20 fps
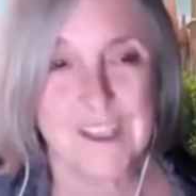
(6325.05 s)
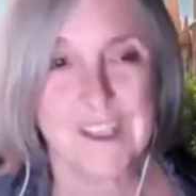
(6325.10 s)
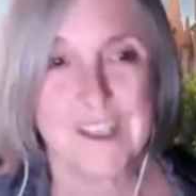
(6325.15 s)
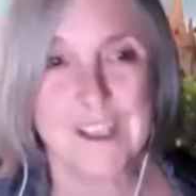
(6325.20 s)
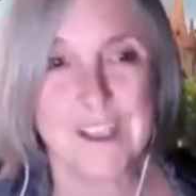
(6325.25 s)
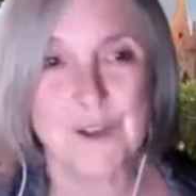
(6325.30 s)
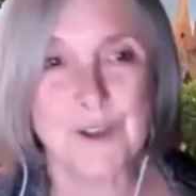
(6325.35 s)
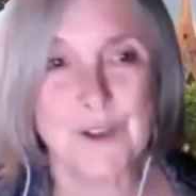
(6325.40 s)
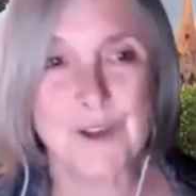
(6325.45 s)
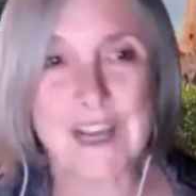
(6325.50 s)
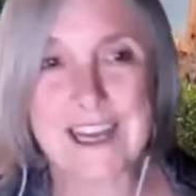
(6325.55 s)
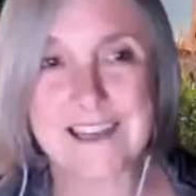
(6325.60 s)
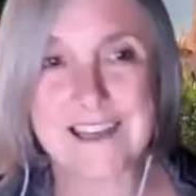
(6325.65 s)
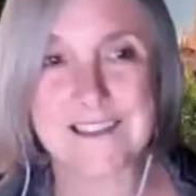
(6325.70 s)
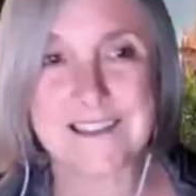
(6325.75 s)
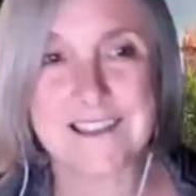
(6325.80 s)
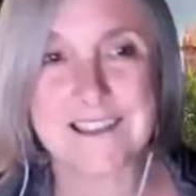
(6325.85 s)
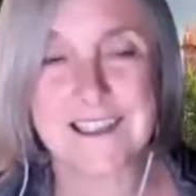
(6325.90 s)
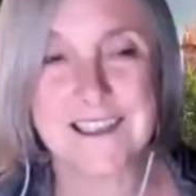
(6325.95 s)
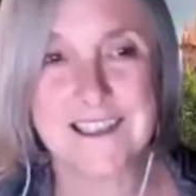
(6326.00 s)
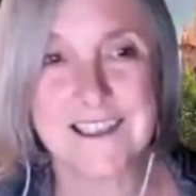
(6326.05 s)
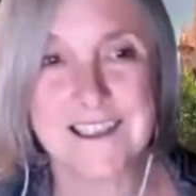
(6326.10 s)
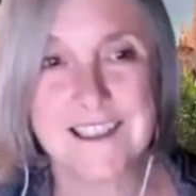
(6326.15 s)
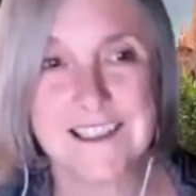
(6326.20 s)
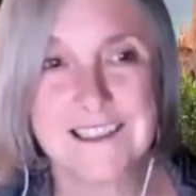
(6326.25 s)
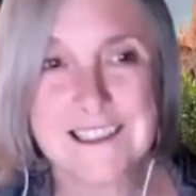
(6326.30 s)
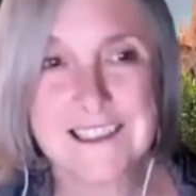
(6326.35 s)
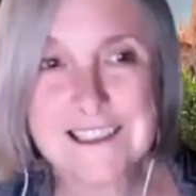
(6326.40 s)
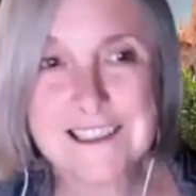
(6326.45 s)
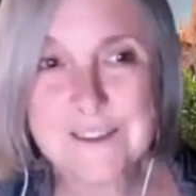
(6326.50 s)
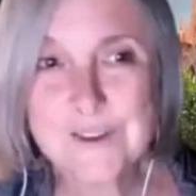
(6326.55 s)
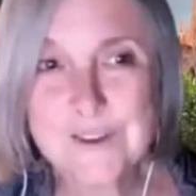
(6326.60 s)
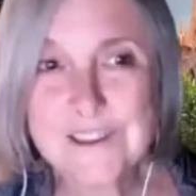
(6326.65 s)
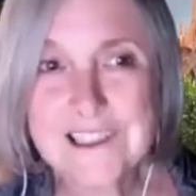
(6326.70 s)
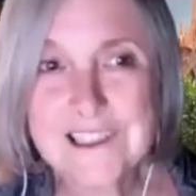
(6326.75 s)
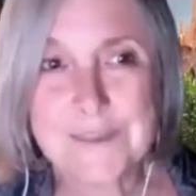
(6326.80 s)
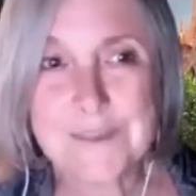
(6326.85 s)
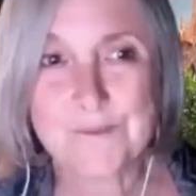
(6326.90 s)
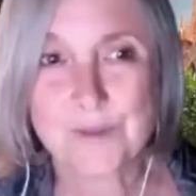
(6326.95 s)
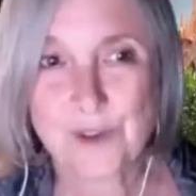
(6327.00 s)
who has
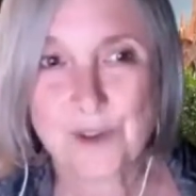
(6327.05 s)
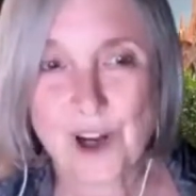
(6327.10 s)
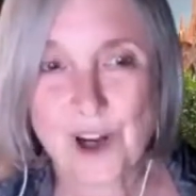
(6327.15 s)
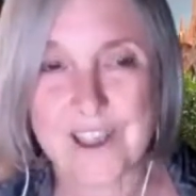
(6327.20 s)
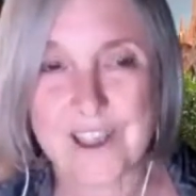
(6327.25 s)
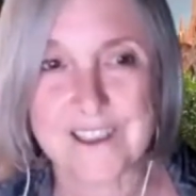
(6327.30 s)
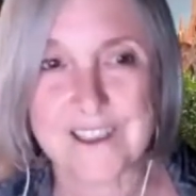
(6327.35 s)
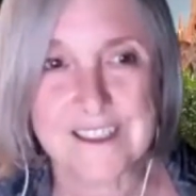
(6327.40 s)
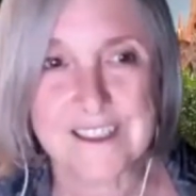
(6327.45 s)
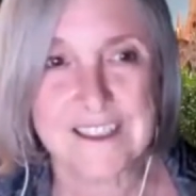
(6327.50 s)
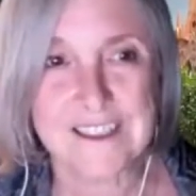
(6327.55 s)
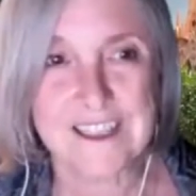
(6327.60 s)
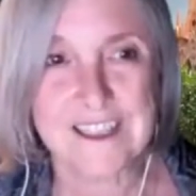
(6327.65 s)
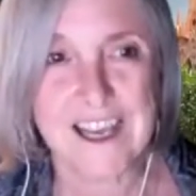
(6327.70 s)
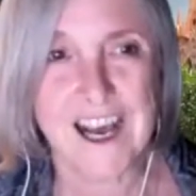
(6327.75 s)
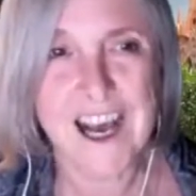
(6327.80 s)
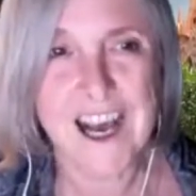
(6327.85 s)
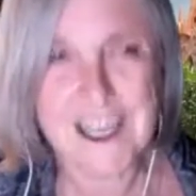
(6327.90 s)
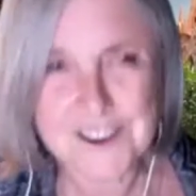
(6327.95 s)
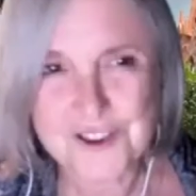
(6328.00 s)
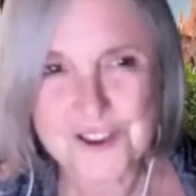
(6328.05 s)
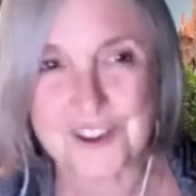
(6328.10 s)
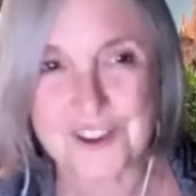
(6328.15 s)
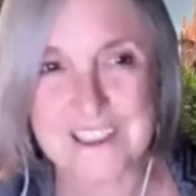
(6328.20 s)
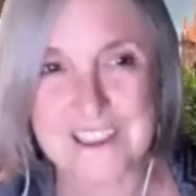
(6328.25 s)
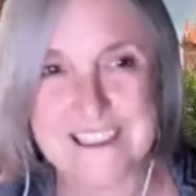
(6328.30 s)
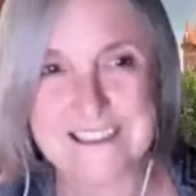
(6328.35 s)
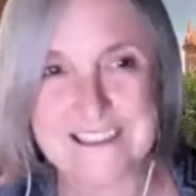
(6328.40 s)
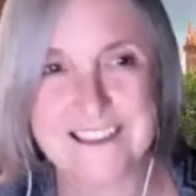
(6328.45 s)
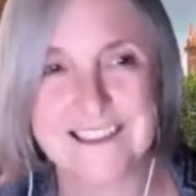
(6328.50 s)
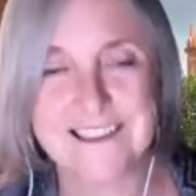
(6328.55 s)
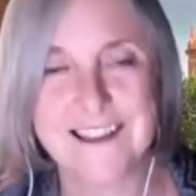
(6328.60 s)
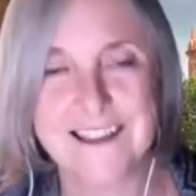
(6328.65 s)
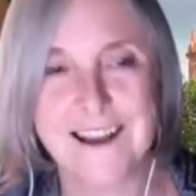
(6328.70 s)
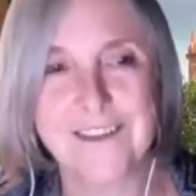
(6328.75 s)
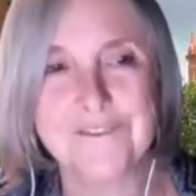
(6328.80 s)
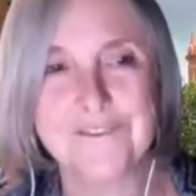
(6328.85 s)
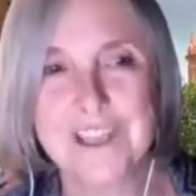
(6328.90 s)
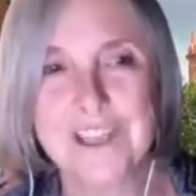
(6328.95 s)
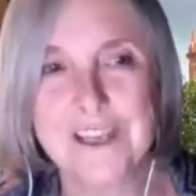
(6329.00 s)
literally brought hundreds
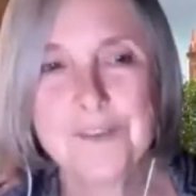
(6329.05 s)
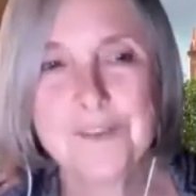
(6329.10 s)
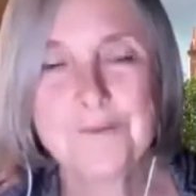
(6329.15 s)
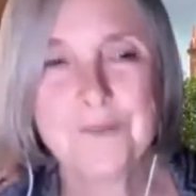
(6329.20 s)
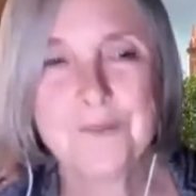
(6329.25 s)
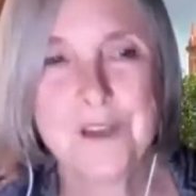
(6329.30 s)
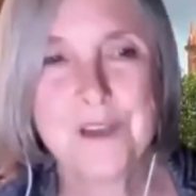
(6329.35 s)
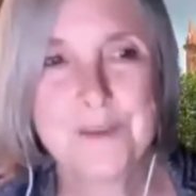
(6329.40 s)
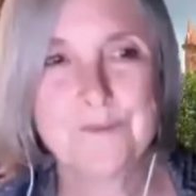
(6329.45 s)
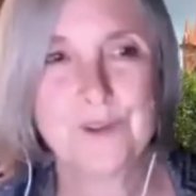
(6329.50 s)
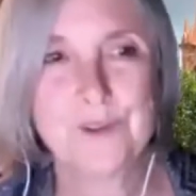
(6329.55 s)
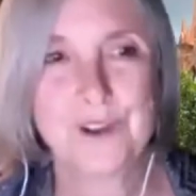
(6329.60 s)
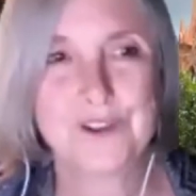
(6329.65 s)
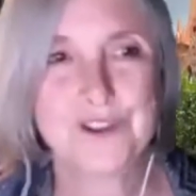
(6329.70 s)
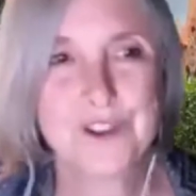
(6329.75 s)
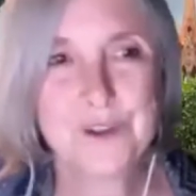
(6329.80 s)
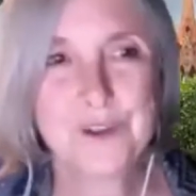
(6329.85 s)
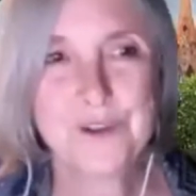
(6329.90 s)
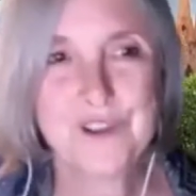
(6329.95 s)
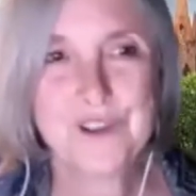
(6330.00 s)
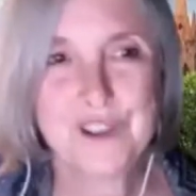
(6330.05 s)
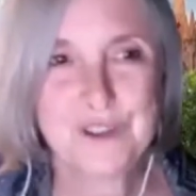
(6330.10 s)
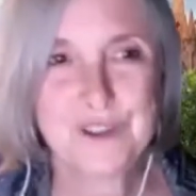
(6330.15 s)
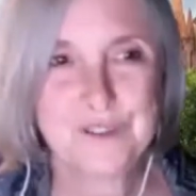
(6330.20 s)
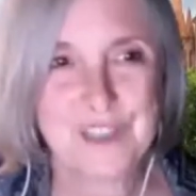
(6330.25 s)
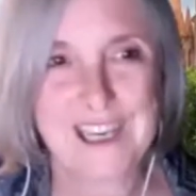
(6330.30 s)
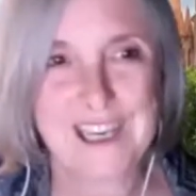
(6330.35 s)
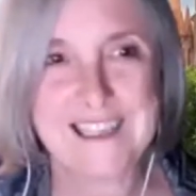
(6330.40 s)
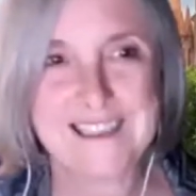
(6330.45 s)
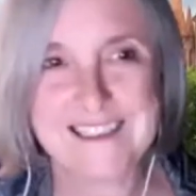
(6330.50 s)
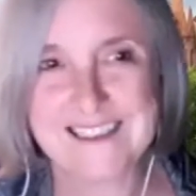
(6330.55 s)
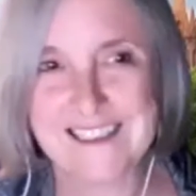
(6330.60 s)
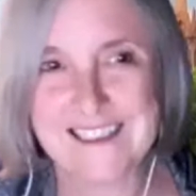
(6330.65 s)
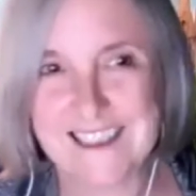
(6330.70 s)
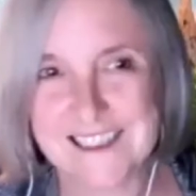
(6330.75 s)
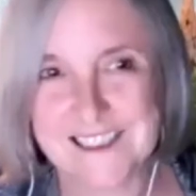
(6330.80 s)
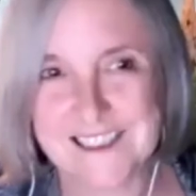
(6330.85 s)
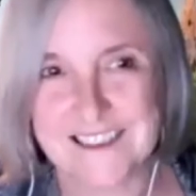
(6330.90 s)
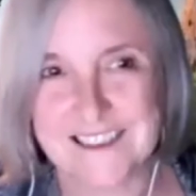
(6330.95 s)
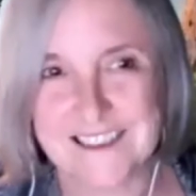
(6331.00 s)
of young people to the United
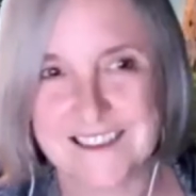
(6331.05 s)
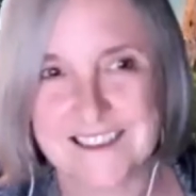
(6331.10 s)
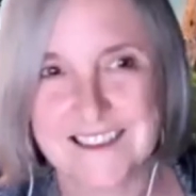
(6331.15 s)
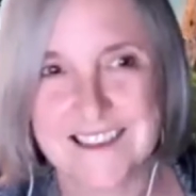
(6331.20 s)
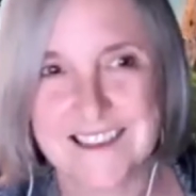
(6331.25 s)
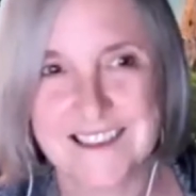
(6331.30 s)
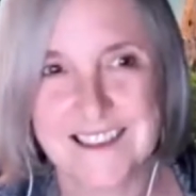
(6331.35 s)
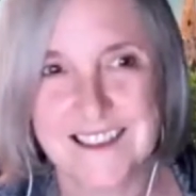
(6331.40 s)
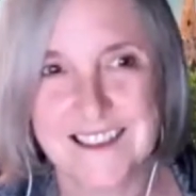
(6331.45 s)
Nations